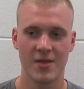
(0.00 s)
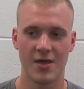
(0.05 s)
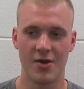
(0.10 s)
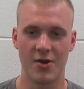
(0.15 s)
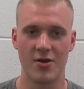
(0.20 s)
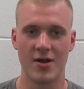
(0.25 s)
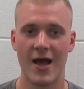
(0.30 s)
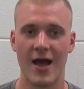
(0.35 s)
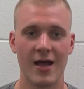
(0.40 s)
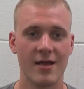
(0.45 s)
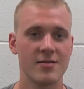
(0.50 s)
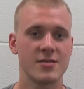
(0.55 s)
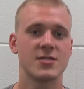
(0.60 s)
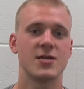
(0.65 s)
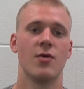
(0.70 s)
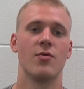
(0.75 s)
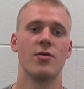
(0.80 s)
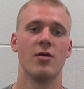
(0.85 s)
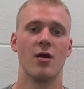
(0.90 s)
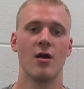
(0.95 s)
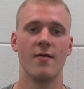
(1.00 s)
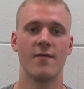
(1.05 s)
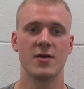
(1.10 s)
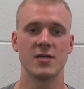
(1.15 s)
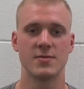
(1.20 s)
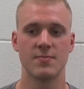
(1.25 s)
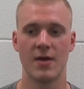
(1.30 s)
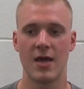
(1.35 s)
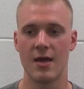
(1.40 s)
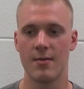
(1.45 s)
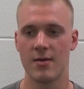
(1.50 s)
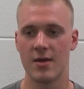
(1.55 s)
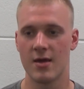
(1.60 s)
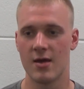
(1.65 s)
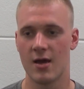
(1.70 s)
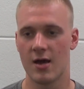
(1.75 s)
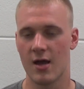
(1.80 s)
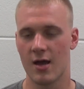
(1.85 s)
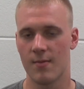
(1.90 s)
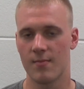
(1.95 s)
you're not so nervous
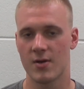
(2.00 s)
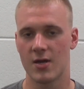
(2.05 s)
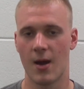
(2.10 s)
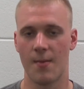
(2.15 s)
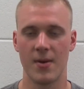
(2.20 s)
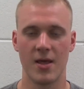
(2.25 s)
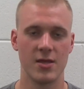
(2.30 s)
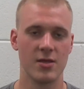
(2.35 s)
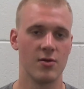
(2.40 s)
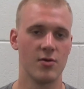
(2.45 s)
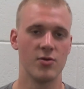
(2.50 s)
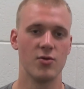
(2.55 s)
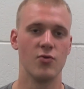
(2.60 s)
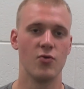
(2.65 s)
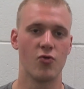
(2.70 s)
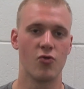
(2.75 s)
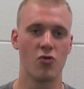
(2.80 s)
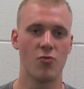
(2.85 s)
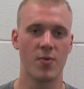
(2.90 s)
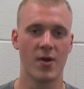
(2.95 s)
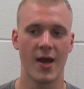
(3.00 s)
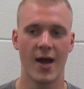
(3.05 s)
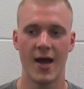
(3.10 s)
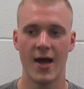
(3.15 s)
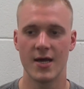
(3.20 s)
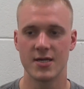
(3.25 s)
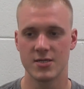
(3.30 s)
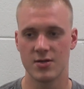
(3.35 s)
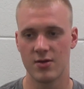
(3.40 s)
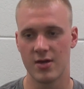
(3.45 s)
maybe coming into a new group of guys.